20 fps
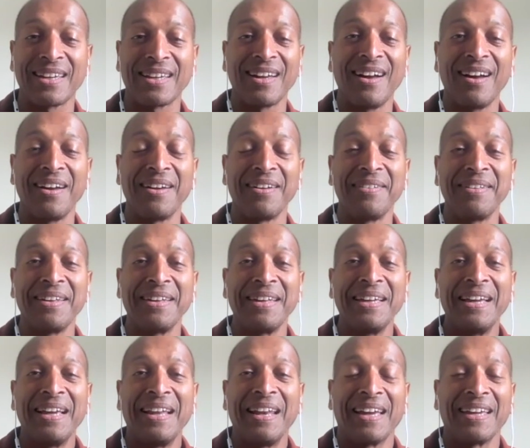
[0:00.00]
can't,
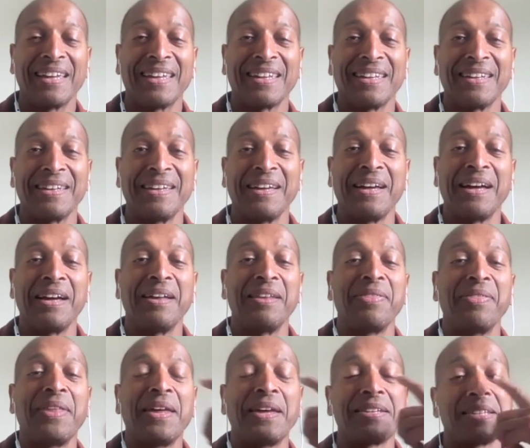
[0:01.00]
like, uh,
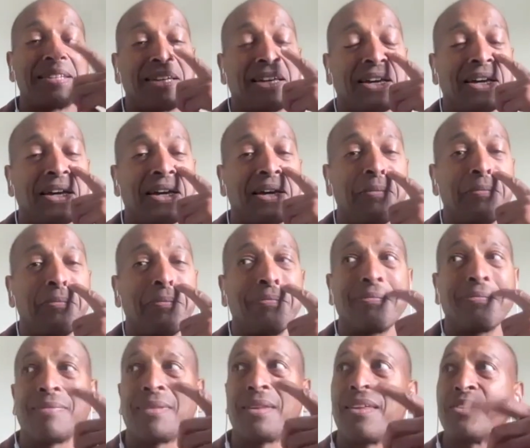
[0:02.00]
there's, um,
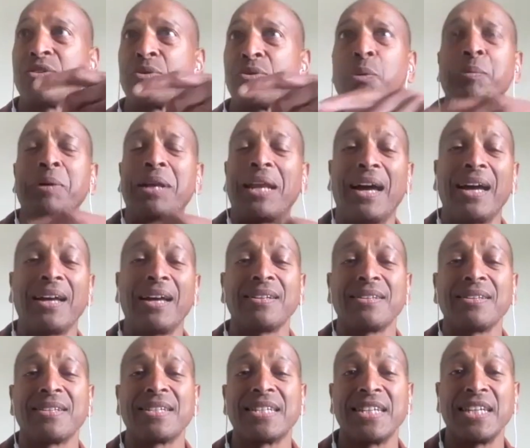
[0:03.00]
there's a woman I
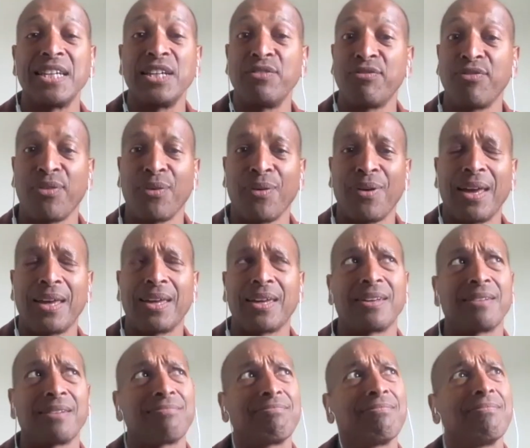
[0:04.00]
hadn't seen for,
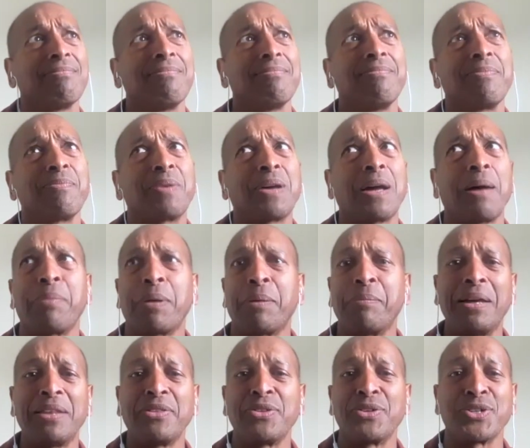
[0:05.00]
like, a couple of
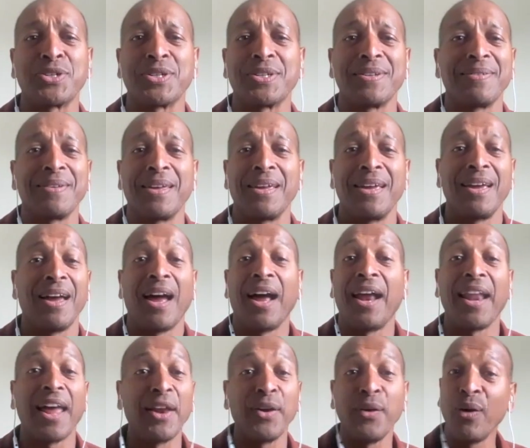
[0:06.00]
months.
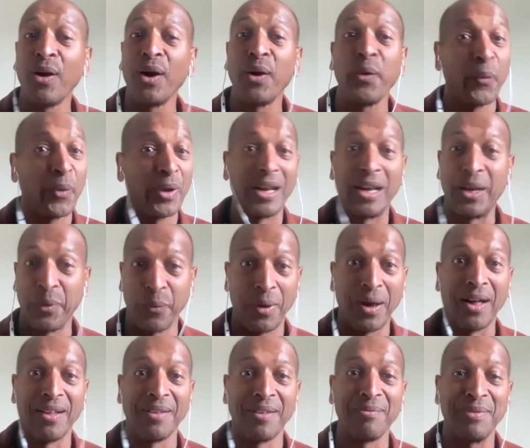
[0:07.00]
And I know her really
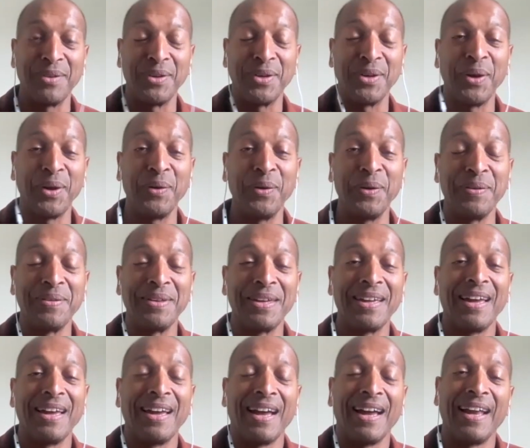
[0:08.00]
well, you know?
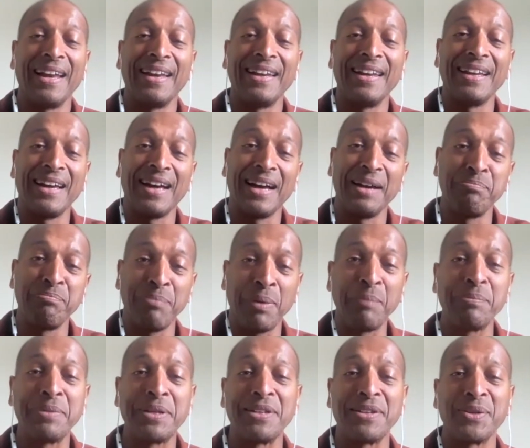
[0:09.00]
And I
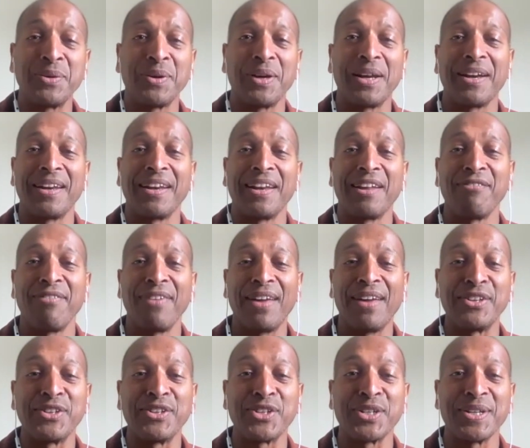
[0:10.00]
bumped into her at an
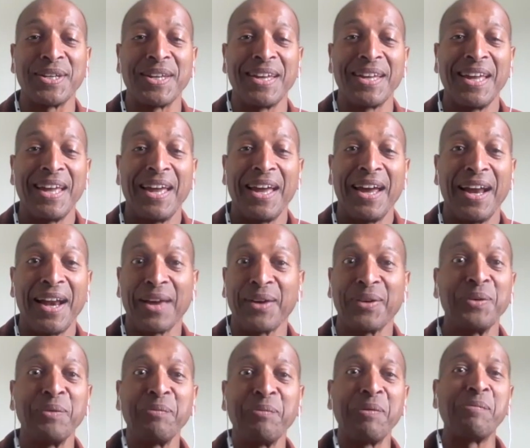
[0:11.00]
event. And I
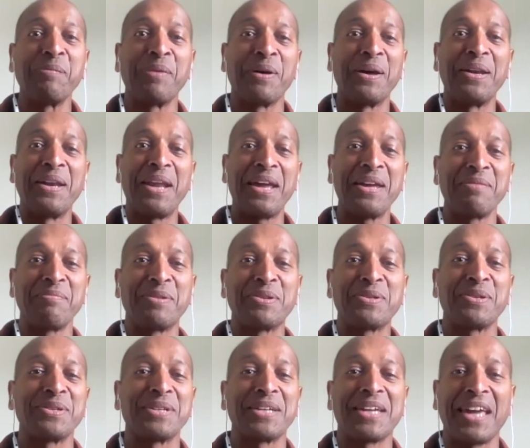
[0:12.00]
couldn't remember her name.
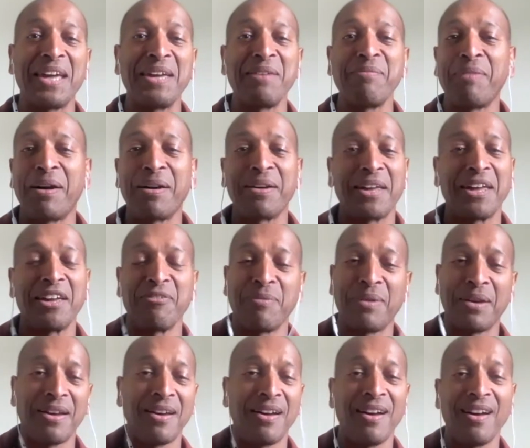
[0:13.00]
So she came out, gave
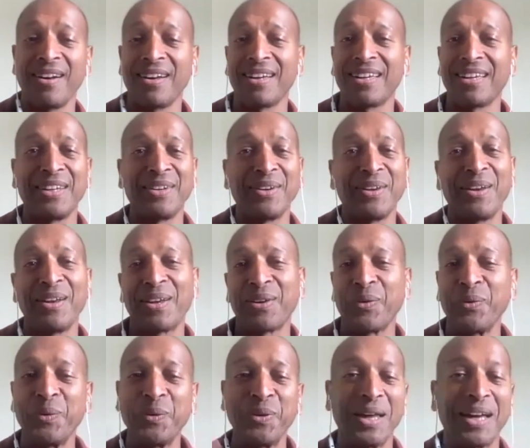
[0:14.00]
me a hug, you know,
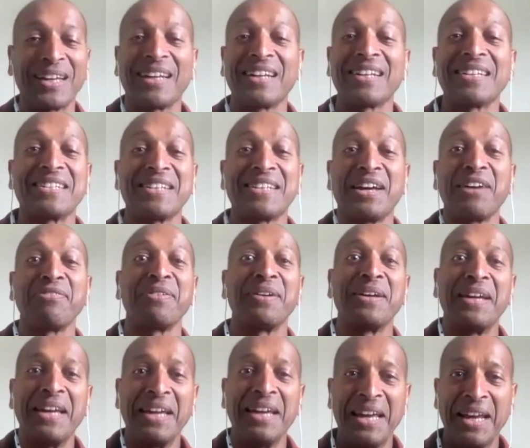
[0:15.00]
like, all that kind of stuff.
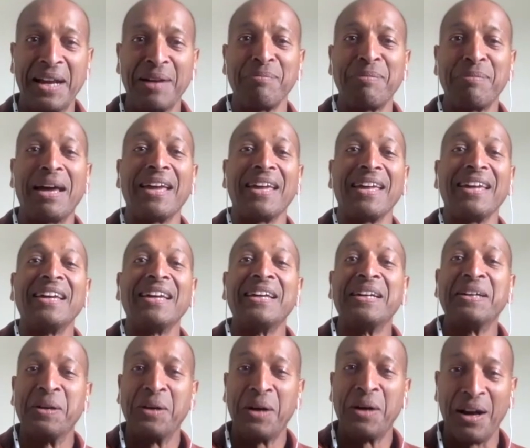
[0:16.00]
And I'm like,
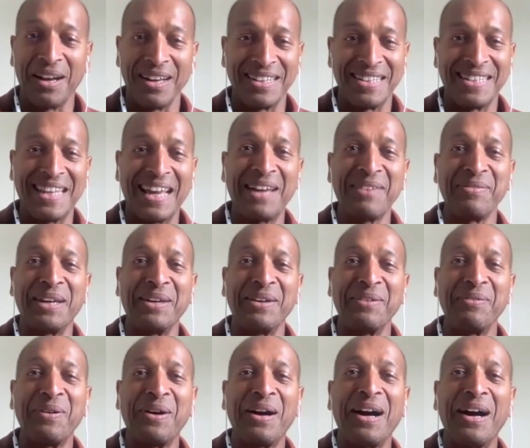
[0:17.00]
oh, damn
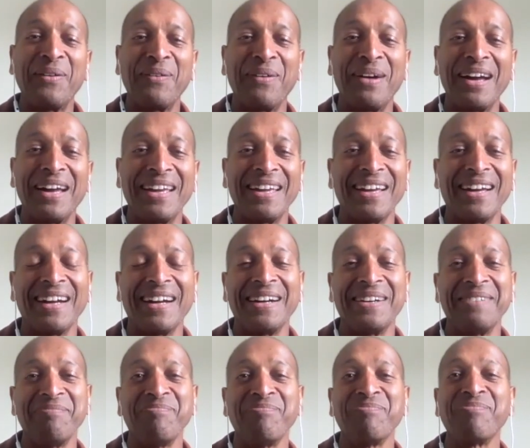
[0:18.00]
it. How do I,
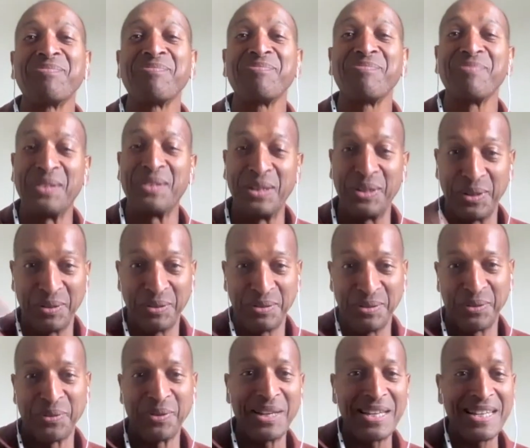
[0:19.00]
um, you know,
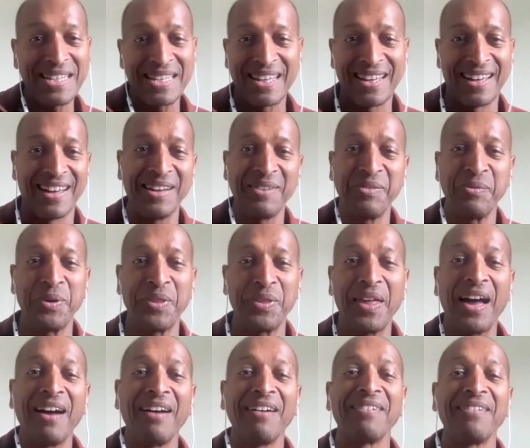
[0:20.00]
greet her
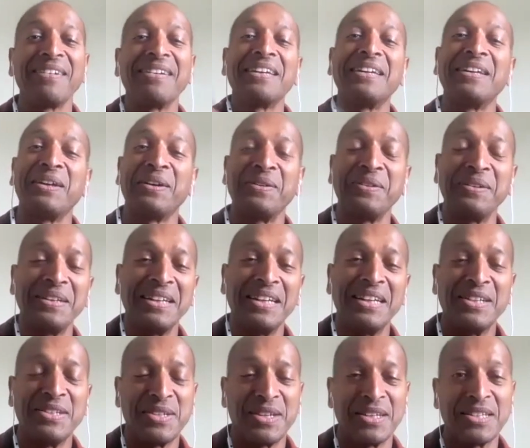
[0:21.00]
without, you know?
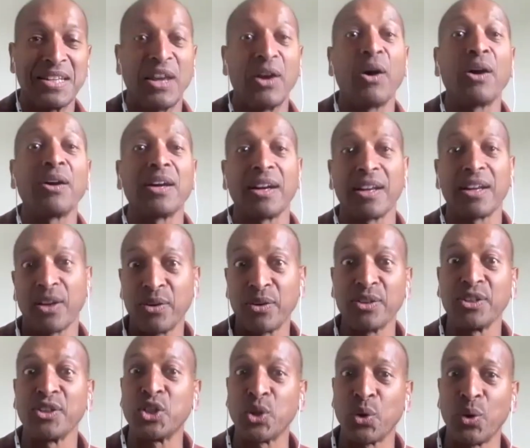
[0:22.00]
So I was like, oh, I got to
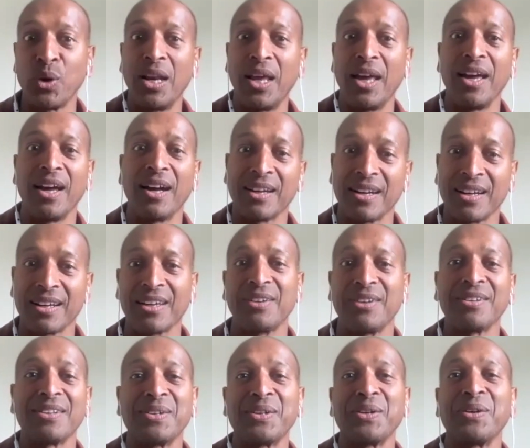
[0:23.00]
go to the toilet. I got to
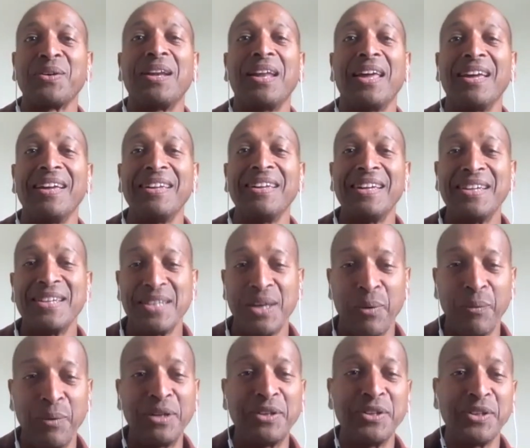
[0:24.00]
go to the toilet.
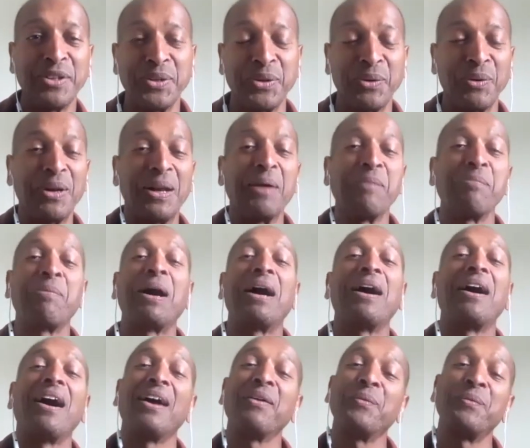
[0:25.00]
So I went to the toilet,
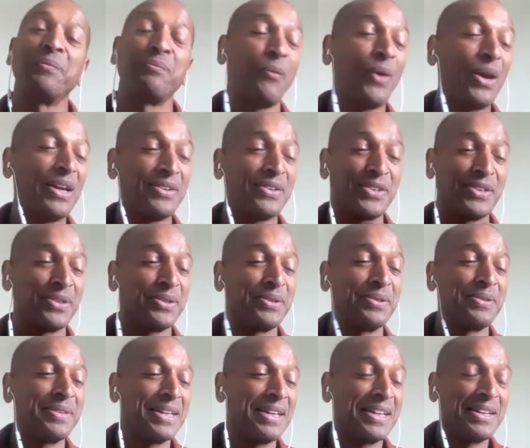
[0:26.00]
but I went
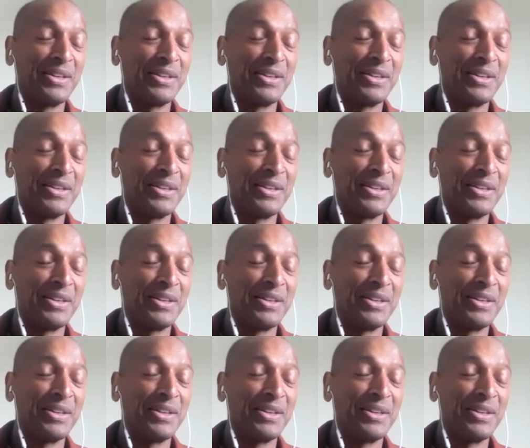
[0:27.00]
to...